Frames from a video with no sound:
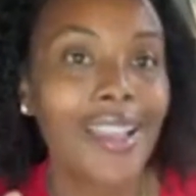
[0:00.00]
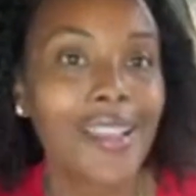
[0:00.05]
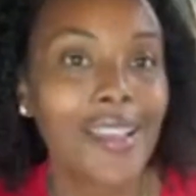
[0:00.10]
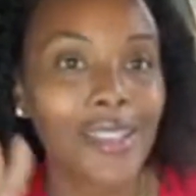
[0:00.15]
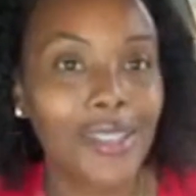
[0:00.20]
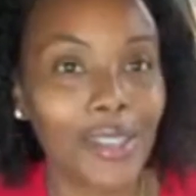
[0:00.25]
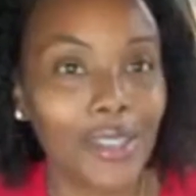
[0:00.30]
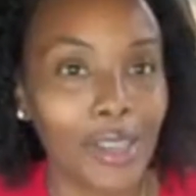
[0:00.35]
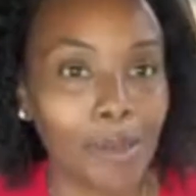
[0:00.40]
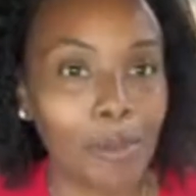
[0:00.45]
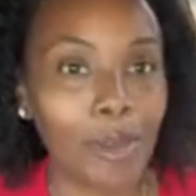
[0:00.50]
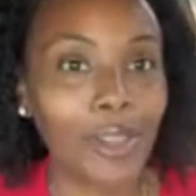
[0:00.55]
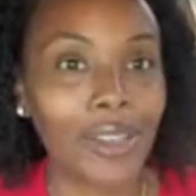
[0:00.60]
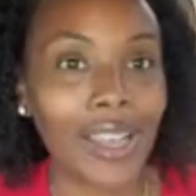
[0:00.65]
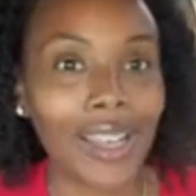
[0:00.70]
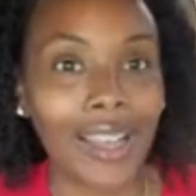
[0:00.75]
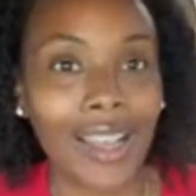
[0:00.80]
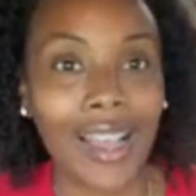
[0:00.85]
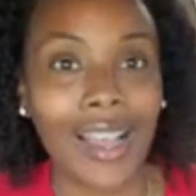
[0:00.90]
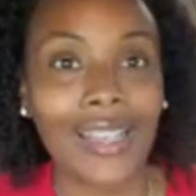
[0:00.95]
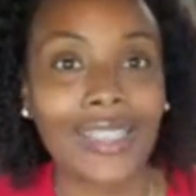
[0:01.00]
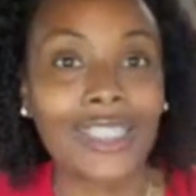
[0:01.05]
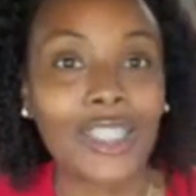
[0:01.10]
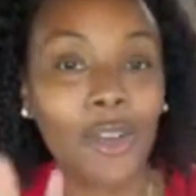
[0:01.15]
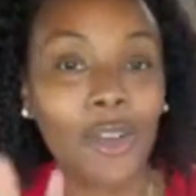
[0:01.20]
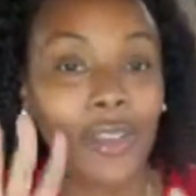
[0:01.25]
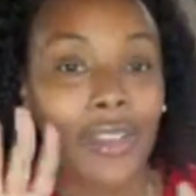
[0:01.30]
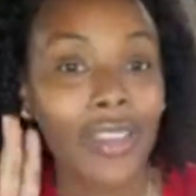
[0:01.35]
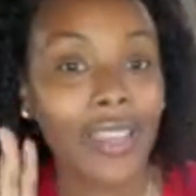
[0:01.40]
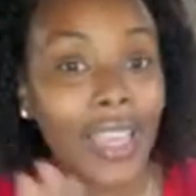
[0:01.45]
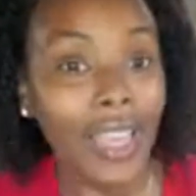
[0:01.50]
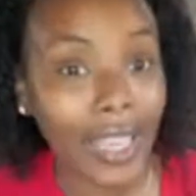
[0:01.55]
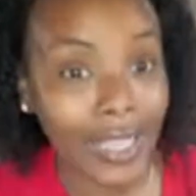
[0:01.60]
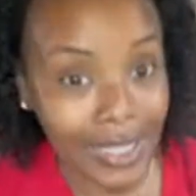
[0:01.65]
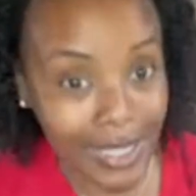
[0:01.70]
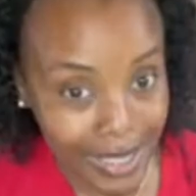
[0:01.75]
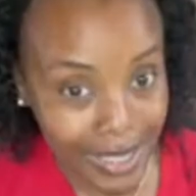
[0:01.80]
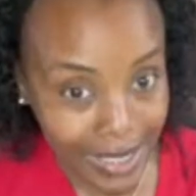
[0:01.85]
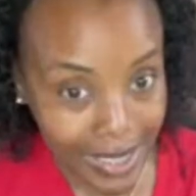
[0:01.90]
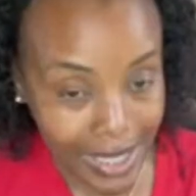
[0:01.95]
Sorry about that, guys. So
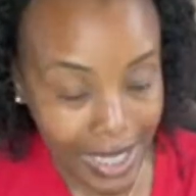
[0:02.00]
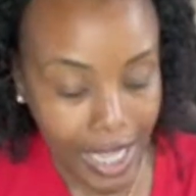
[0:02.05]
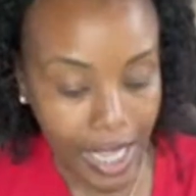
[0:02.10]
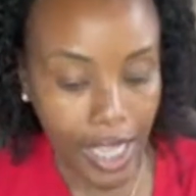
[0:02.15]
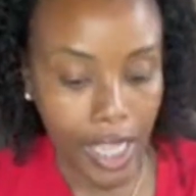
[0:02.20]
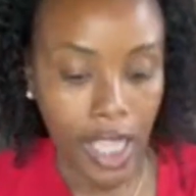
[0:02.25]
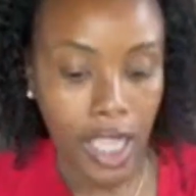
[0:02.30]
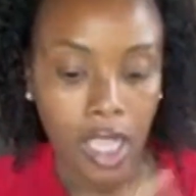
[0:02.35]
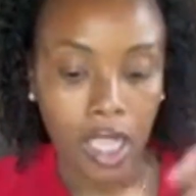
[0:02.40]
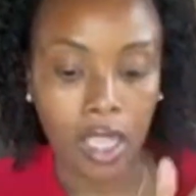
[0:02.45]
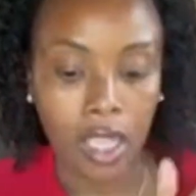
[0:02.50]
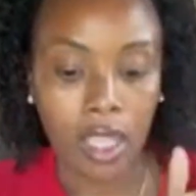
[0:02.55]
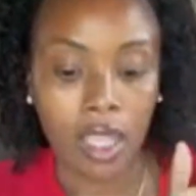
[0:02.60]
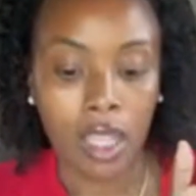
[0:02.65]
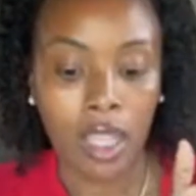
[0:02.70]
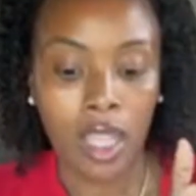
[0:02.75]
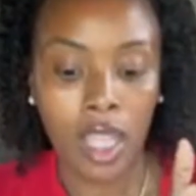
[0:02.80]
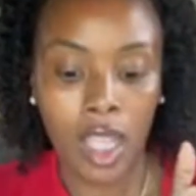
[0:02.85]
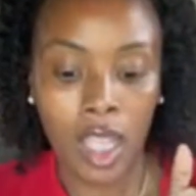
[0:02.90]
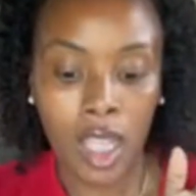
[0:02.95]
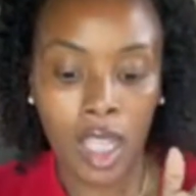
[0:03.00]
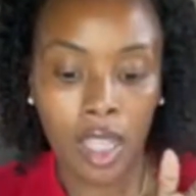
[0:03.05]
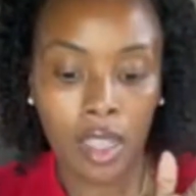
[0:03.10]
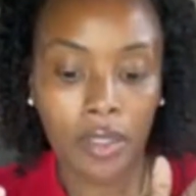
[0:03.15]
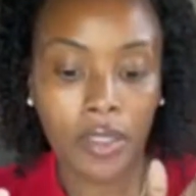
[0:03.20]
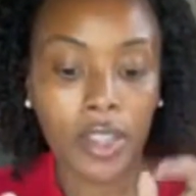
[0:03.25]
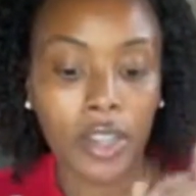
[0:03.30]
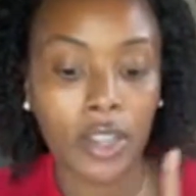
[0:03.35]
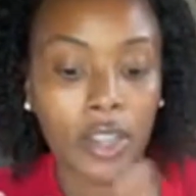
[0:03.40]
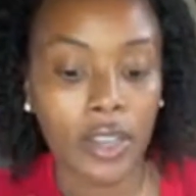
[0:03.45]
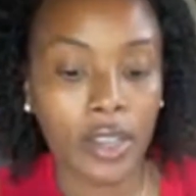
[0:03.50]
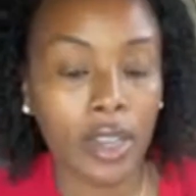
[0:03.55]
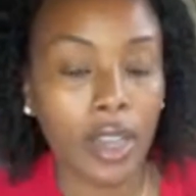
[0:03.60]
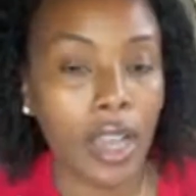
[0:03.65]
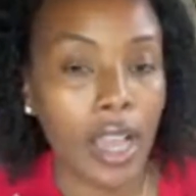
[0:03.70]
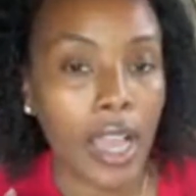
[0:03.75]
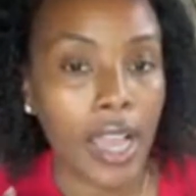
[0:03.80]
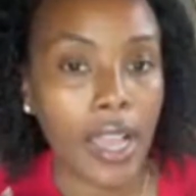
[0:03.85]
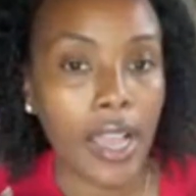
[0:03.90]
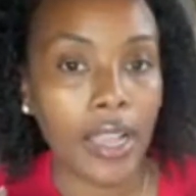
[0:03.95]
yes, they're gonna
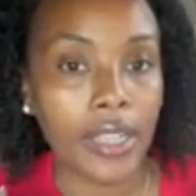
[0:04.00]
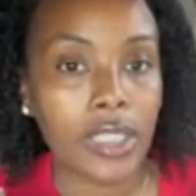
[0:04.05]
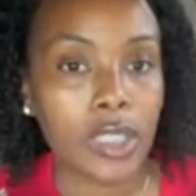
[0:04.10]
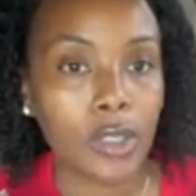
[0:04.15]
ask